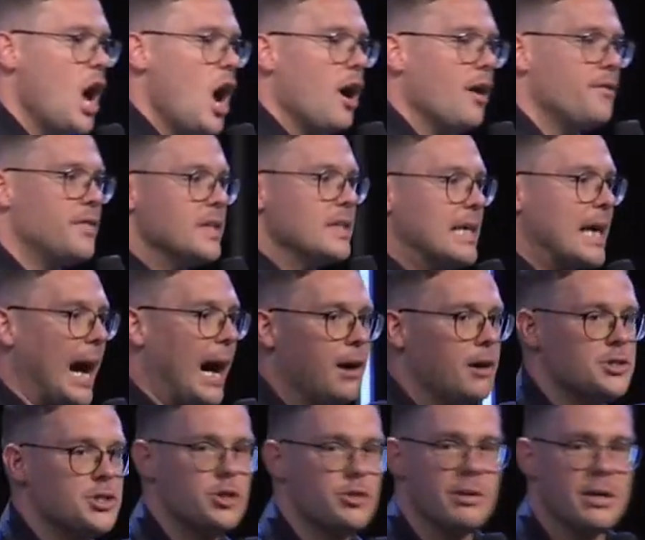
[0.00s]
of
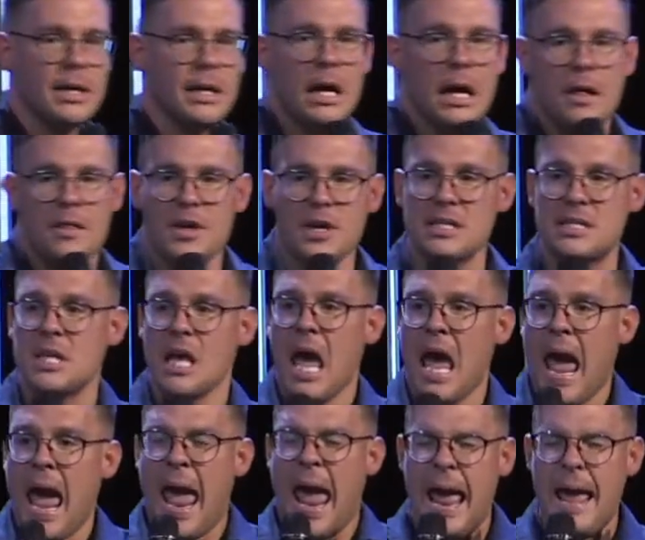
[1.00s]
encountering this
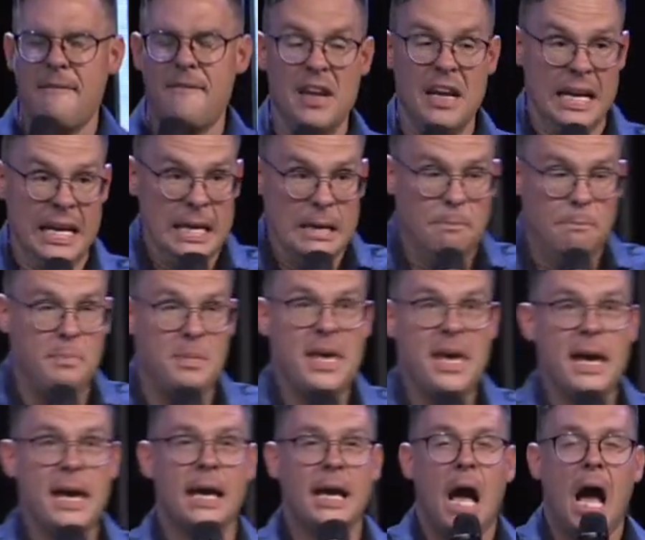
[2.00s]
heavenly
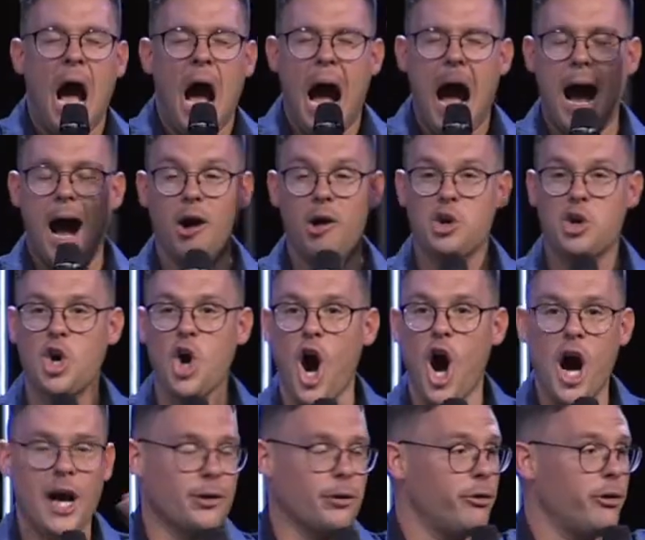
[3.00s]
being, our
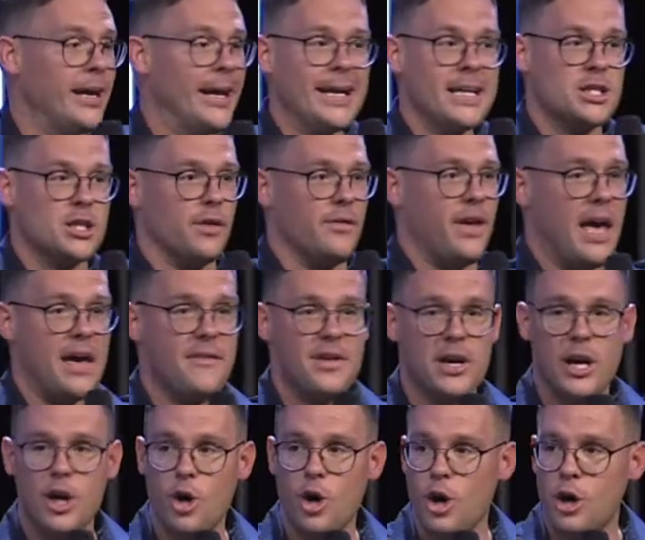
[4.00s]
God, creator of heaven
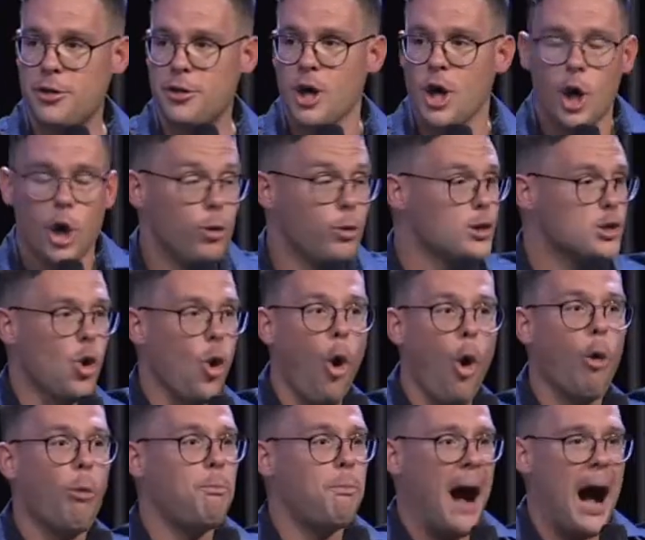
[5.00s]
and earth, who is
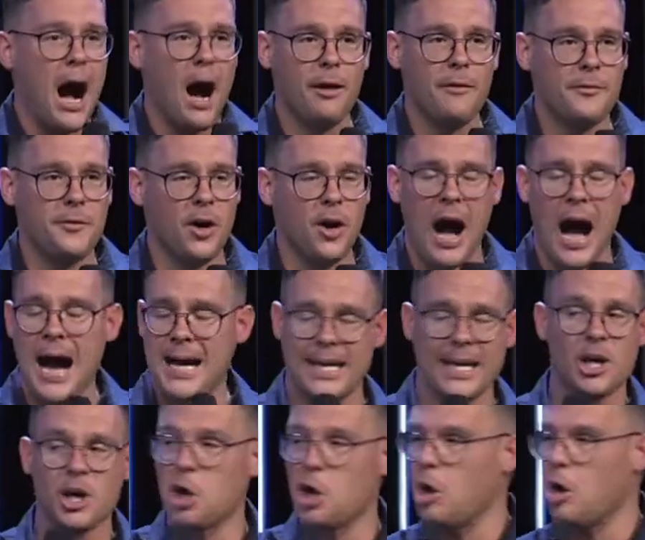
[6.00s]
all powerful. I
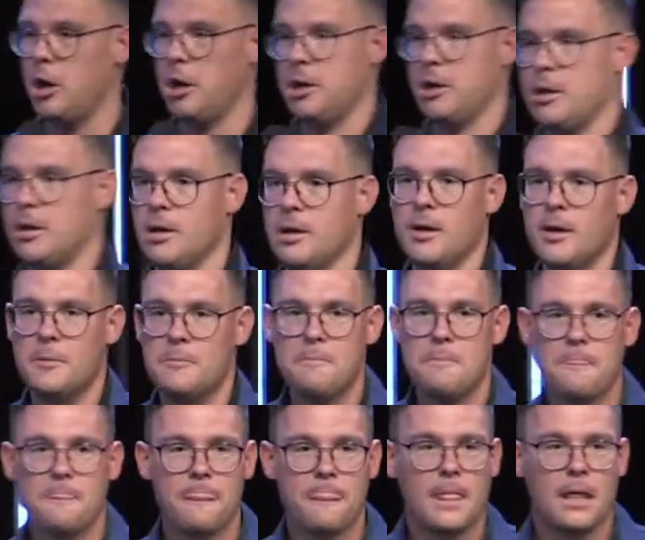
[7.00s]
can go on.
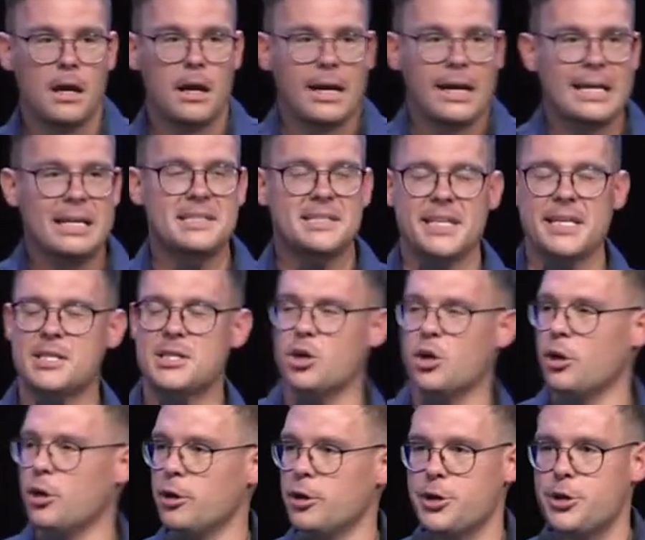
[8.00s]
He's seated
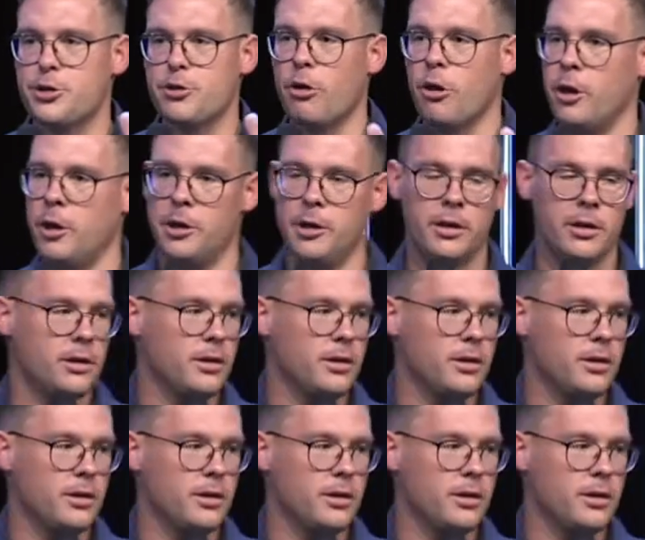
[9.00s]
on a throne,